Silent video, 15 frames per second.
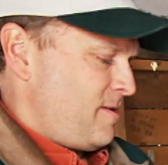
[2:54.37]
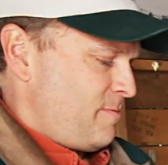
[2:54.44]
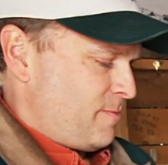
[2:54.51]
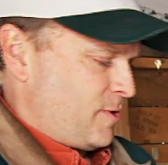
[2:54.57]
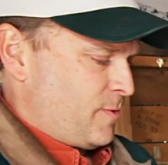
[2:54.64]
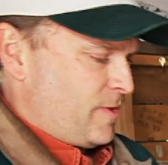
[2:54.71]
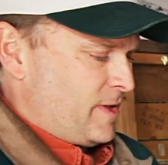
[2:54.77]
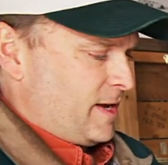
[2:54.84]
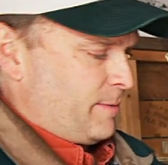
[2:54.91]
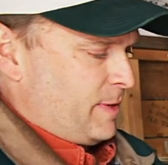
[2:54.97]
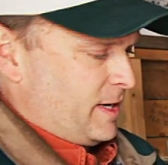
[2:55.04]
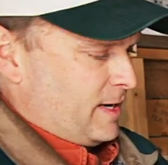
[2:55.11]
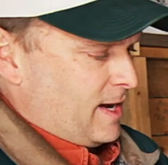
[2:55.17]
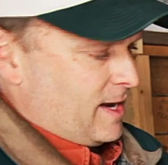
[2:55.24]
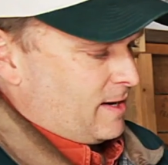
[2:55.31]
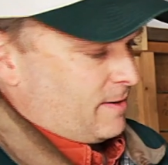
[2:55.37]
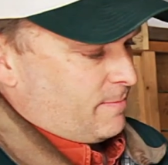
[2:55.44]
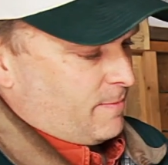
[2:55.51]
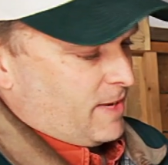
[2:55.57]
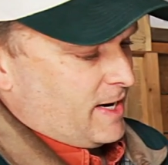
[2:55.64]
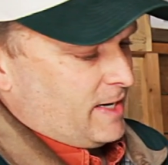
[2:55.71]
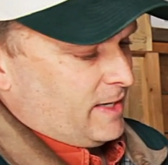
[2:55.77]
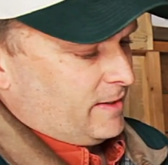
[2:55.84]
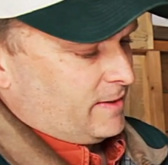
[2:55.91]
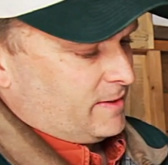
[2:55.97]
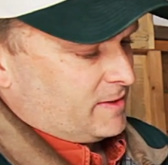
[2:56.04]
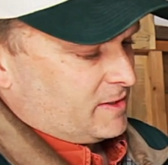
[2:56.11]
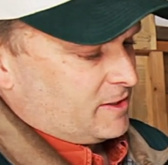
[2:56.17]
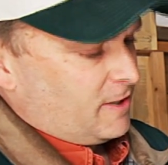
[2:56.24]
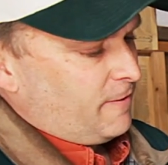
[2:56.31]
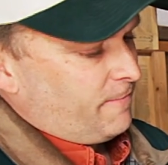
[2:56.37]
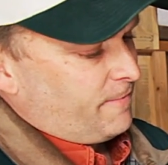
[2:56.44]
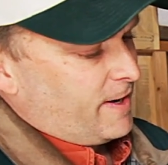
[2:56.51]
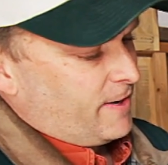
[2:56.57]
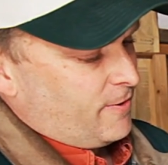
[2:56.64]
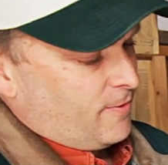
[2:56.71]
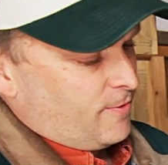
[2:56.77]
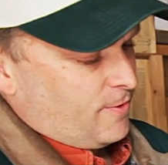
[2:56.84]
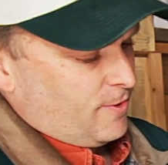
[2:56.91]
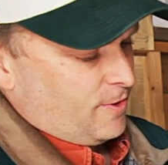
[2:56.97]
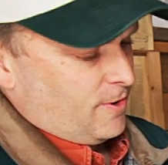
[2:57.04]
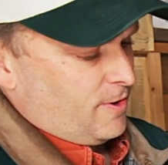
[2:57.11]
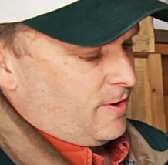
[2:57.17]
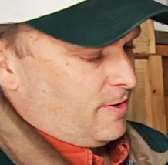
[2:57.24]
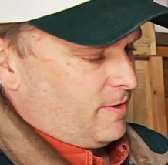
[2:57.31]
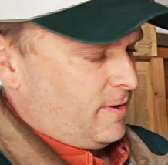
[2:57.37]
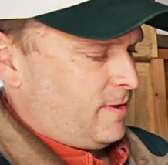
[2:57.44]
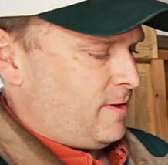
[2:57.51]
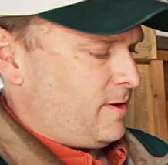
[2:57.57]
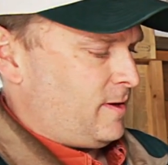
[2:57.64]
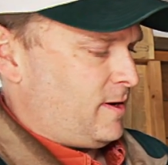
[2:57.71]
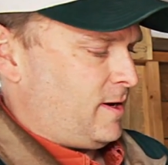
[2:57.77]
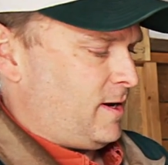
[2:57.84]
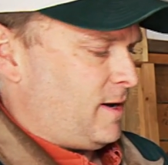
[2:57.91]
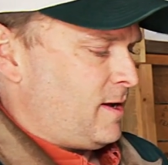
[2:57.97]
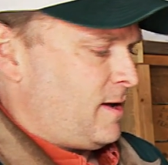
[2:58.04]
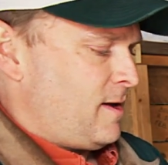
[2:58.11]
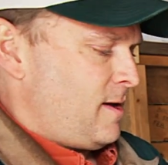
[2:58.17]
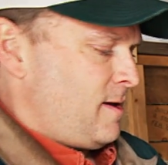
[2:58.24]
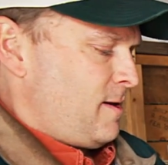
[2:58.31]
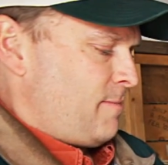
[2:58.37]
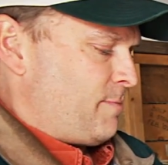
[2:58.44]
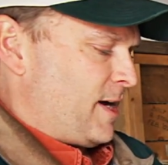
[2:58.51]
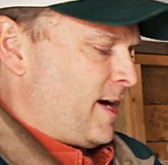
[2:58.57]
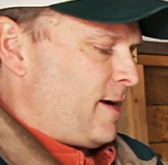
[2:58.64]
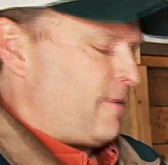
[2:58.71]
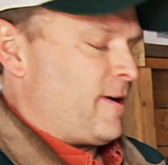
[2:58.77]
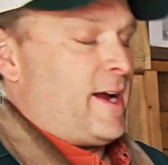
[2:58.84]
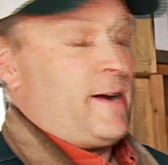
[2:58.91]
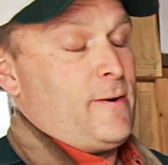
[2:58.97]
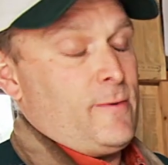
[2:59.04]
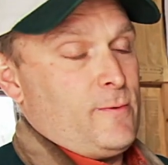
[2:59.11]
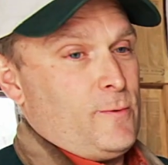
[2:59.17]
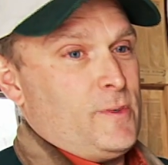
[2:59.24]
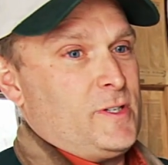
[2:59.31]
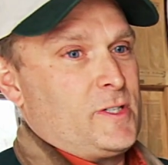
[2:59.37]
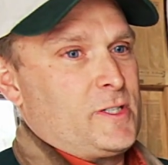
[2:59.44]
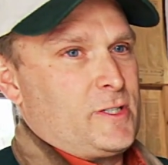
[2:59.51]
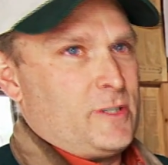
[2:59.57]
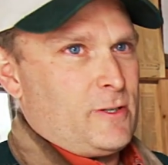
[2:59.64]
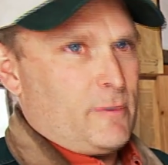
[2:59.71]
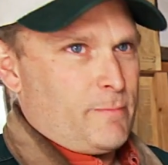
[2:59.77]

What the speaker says: But when they began mining the sulfide ore, the pyrite was still